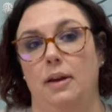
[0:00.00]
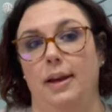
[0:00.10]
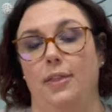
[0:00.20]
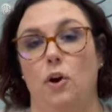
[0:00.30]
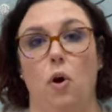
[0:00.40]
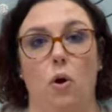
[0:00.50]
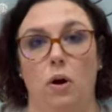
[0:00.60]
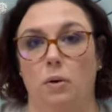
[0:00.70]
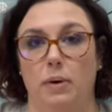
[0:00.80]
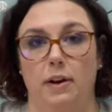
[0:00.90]
in the
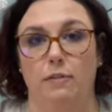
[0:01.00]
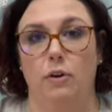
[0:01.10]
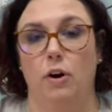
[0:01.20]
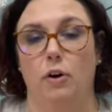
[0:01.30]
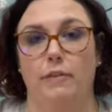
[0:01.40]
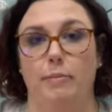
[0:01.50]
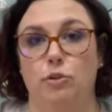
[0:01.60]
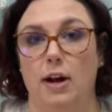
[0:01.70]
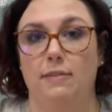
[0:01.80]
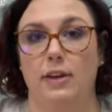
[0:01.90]
car or whatever, or if I'm
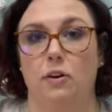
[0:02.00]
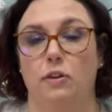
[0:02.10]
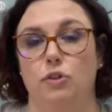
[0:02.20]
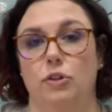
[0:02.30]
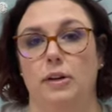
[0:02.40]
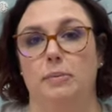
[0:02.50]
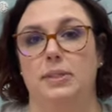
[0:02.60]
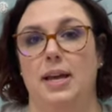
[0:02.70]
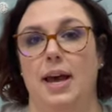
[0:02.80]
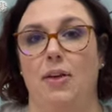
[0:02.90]
driving on
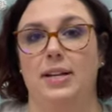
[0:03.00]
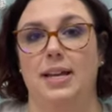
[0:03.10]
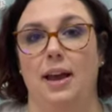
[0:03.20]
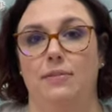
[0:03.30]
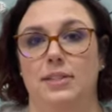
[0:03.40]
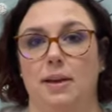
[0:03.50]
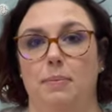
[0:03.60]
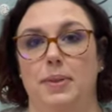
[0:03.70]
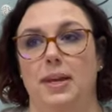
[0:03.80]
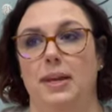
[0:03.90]
trips, I like to have
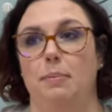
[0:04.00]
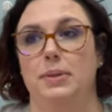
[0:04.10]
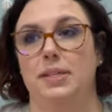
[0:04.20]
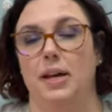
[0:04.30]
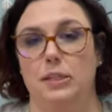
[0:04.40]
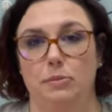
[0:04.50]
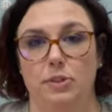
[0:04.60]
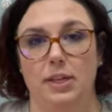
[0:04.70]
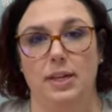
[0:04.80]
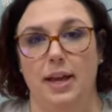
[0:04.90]
something besides
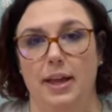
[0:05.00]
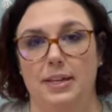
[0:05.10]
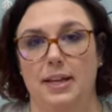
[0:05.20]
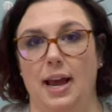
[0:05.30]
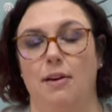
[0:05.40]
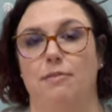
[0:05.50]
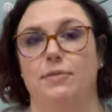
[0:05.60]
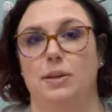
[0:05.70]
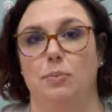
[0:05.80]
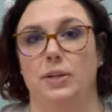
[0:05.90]
music. I like to have
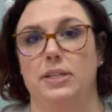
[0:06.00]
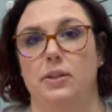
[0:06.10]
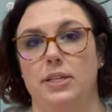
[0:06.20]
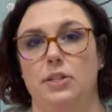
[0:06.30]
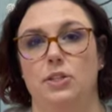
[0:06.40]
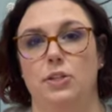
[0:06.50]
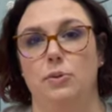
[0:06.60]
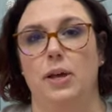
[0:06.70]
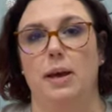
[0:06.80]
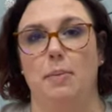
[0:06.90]
someone to listen to,
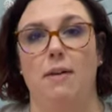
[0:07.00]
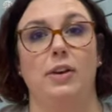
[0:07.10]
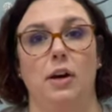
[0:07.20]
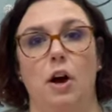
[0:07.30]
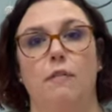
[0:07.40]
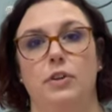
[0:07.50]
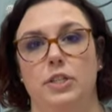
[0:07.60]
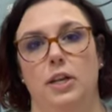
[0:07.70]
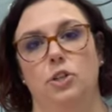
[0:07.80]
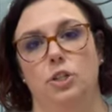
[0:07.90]
like I'm having a
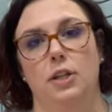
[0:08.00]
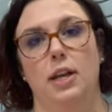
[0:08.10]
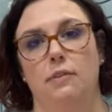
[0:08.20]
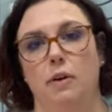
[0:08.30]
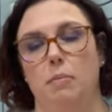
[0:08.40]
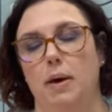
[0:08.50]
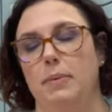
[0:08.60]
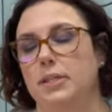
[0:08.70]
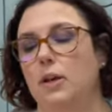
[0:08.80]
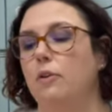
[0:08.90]
conversation if I'm by
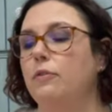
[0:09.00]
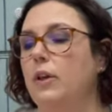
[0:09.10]
myself.